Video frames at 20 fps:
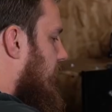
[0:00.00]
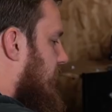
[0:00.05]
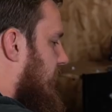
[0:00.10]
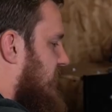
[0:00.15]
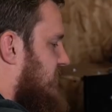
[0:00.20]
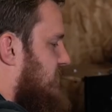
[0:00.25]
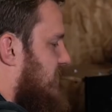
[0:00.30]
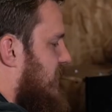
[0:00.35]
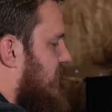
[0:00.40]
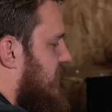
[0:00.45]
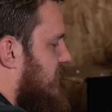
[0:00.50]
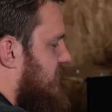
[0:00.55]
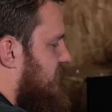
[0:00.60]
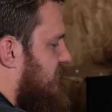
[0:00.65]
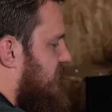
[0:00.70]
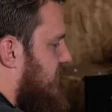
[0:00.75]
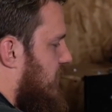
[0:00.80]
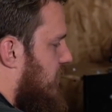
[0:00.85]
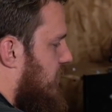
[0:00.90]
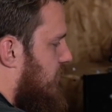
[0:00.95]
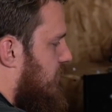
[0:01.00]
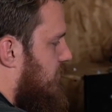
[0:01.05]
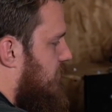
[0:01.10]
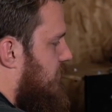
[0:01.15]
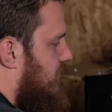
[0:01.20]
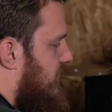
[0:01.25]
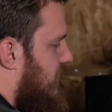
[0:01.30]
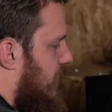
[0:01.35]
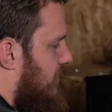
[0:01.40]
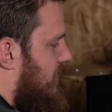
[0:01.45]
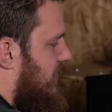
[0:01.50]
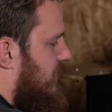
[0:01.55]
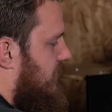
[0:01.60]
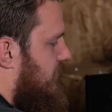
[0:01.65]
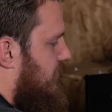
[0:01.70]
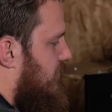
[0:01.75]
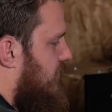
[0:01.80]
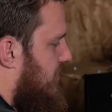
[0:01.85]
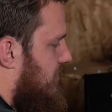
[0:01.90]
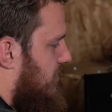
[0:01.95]
That's because flow coming
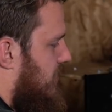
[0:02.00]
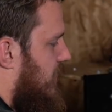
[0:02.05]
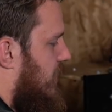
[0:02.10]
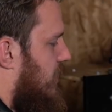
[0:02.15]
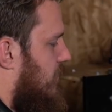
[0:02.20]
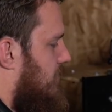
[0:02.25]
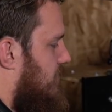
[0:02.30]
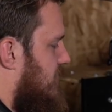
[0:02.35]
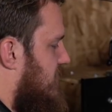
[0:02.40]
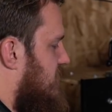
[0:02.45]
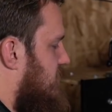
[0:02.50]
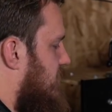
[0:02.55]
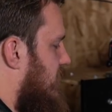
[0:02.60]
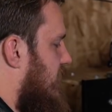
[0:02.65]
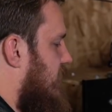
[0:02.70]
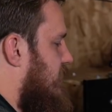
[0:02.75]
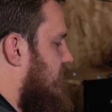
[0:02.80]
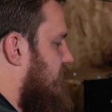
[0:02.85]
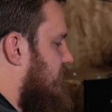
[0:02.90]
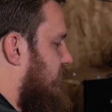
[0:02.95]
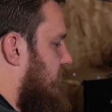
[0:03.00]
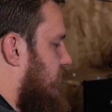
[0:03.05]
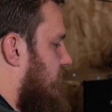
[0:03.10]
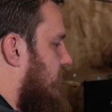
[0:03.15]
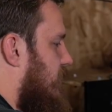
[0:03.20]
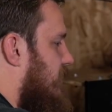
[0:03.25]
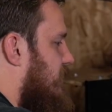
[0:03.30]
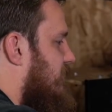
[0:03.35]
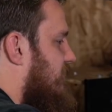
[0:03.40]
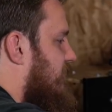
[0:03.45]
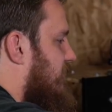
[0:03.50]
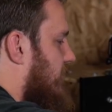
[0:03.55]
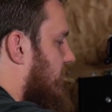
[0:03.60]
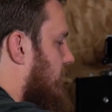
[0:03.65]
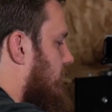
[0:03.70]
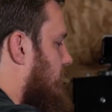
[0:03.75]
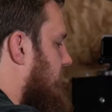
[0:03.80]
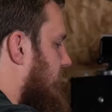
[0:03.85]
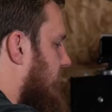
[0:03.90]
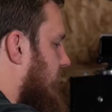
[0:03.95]
through the pump is being diverted
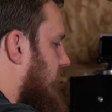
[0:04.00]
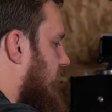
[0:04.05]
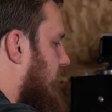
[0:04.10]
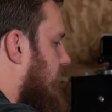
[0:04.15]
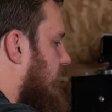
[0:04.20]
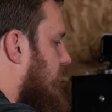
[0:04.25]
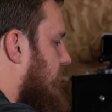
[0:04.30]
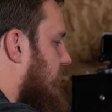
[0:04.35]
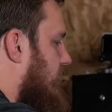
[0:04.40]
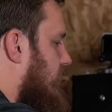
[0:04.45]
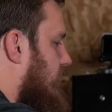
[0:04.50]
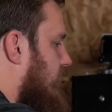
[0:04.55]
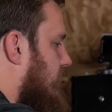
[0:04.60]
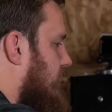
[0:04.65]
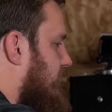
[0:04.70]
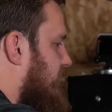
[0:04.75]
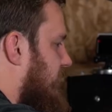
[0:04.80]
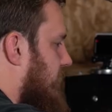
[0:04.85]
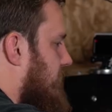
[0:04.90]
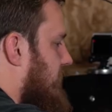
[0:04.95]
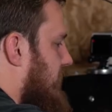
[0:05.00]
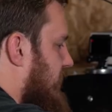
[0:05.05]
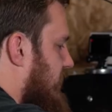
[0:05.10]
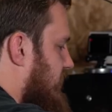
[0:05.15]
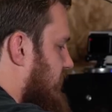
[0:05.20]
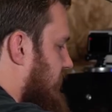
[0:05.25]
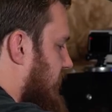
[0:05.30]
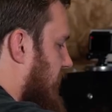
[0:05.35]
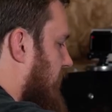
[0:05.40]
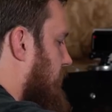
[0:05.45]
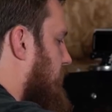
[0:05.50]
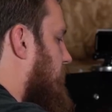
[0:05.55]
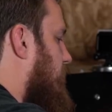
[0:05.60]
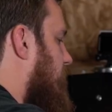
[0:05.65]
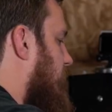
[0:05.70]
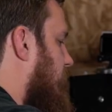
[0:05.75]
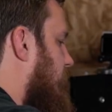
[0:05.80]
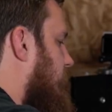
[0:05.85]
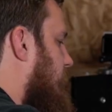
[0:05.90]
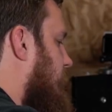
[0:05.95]
from the from this
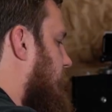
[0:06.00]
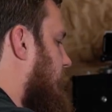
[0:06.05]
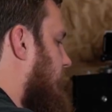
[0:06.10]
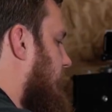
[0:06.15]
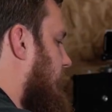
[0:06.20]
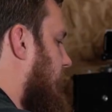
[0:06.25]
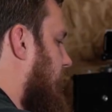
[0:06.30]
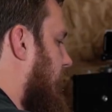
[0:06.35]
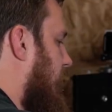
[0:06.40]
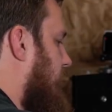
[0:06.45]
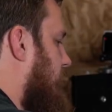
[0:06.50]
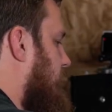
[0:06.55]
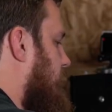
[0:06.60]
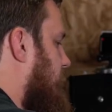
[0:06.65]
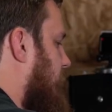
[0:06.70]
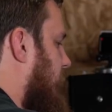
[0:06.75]
output and